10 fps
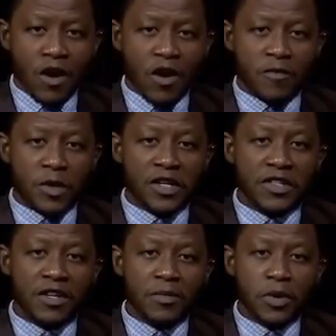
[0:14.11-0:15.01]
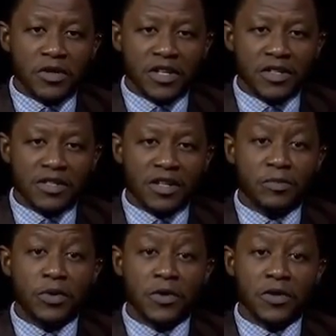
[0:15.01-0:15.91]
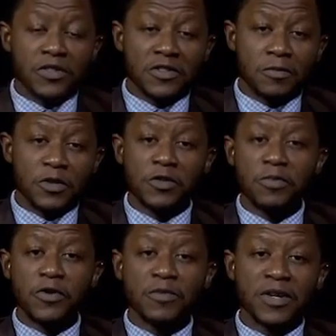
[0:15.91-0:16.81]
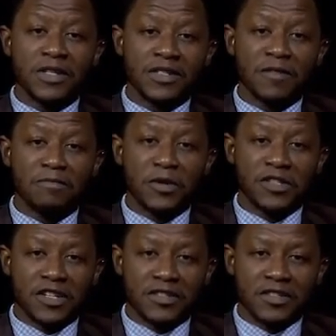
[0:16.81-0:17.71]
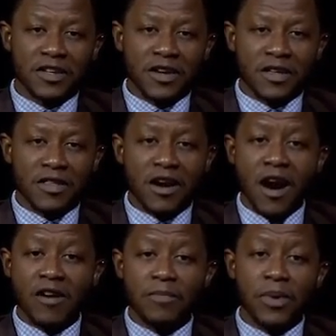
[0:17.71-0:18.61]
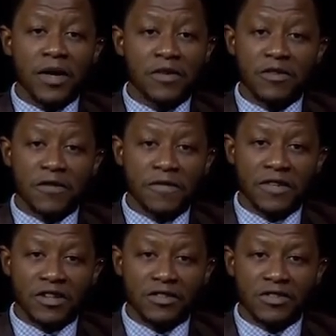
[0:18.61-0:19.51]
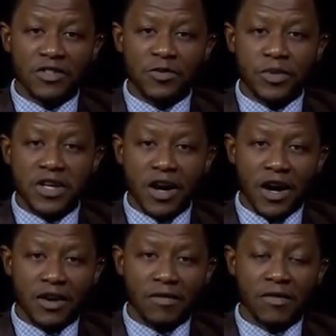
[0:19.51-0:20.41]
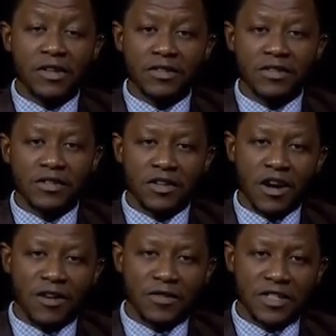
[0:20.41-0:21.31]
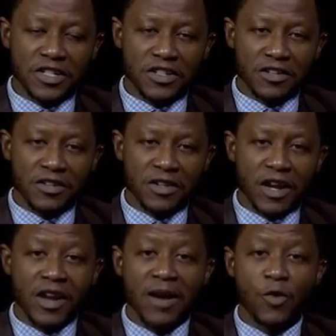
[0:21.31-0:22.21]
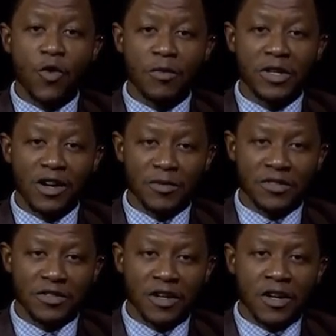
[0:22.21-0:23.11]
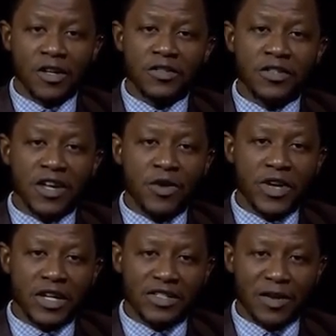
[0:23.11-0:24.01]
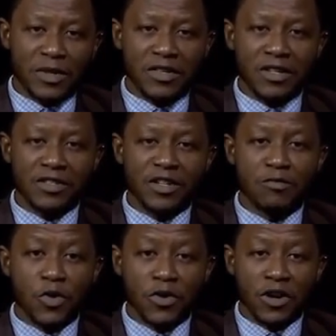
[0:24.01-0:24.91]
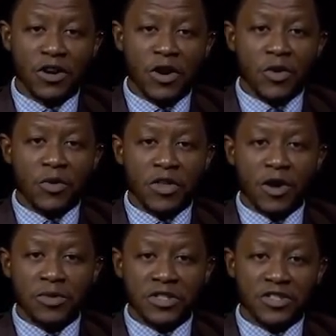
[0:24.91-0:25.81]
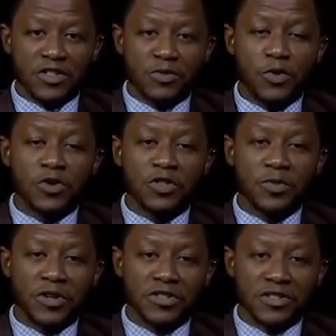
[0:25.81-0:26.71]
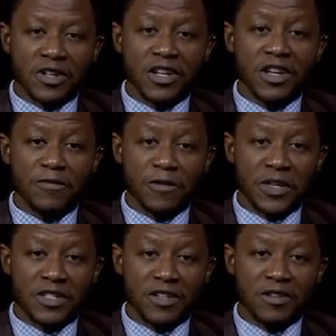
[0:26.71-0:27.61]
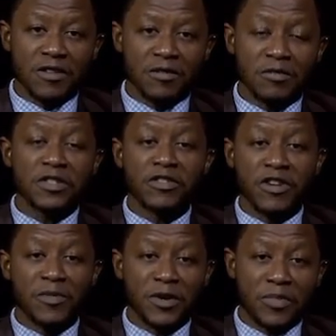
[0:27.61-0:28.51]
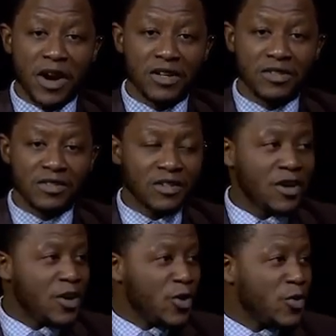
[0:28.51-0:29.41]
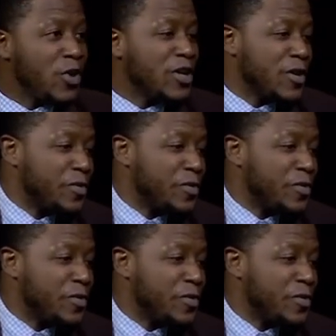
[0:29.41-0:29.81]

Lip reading: of political pundits and polls, postponements and budgets, there are a plethora of things to speak on. This is The Conversation, and I'm Kwame Thomas. Today we examine these and more with the opposition spokesperson on information, Mr. Raymond Pryce. Welcome.